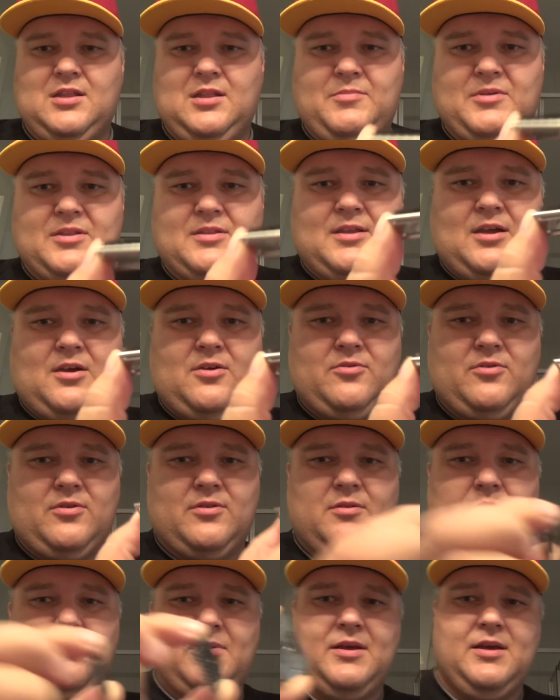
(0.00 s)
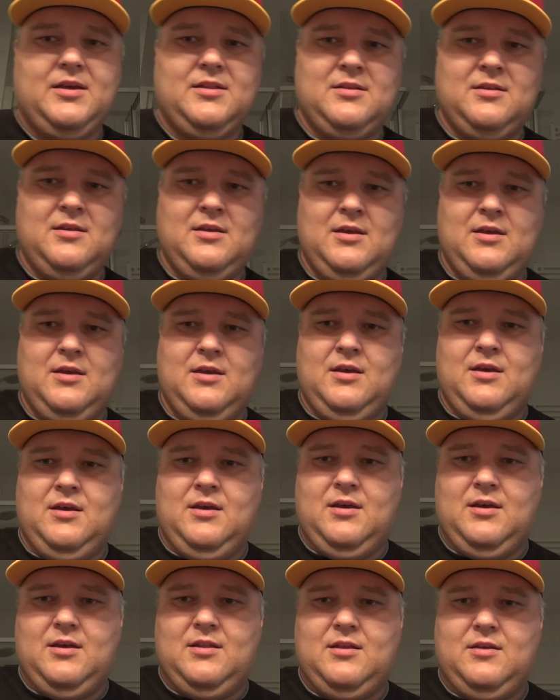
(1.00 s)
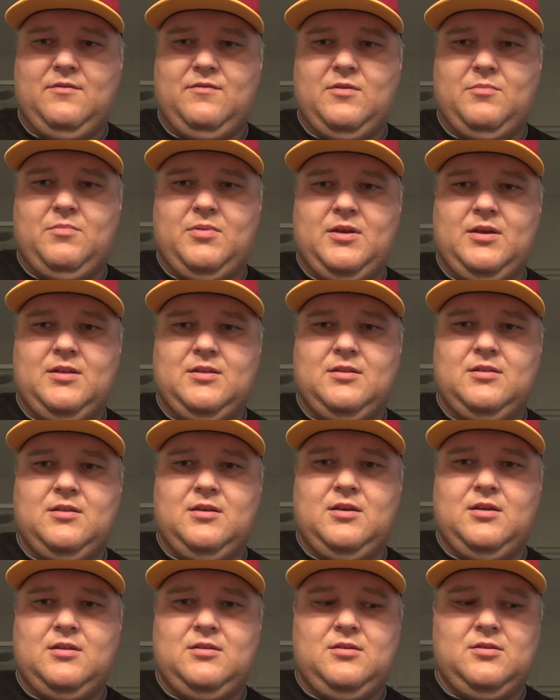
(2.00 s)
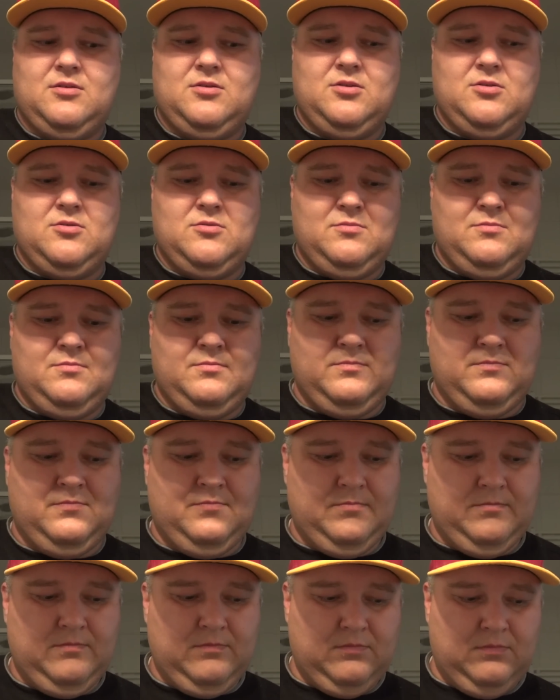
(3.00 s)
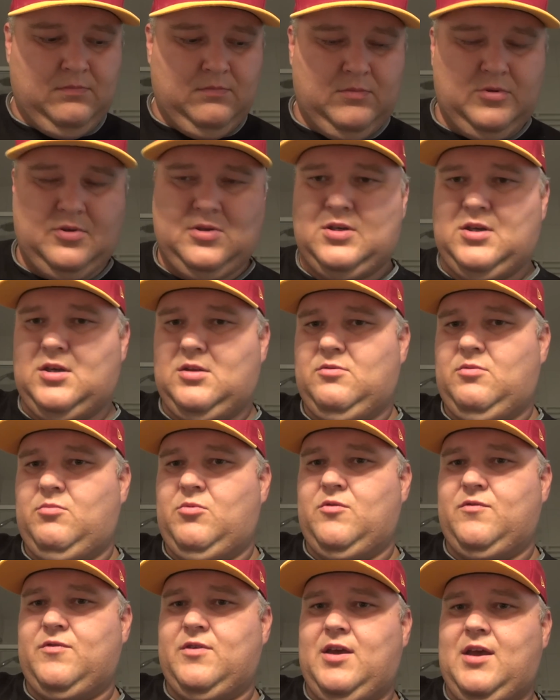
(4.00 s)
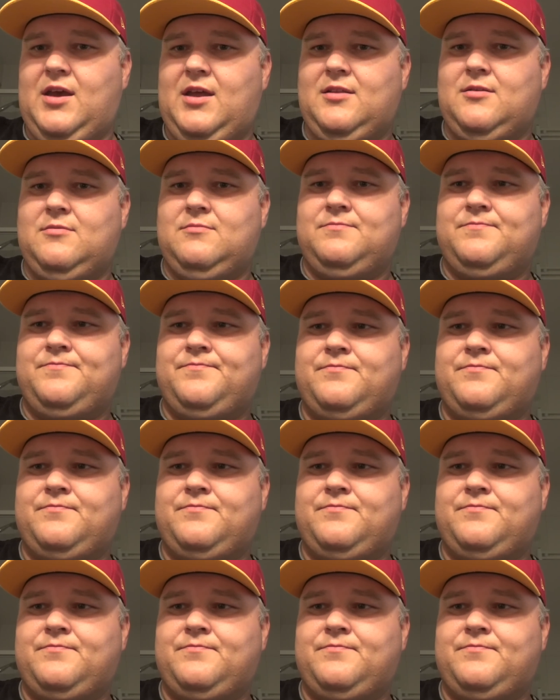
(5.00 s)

little bit down on the blade and have the blade in the hand here too. So I can remove the head,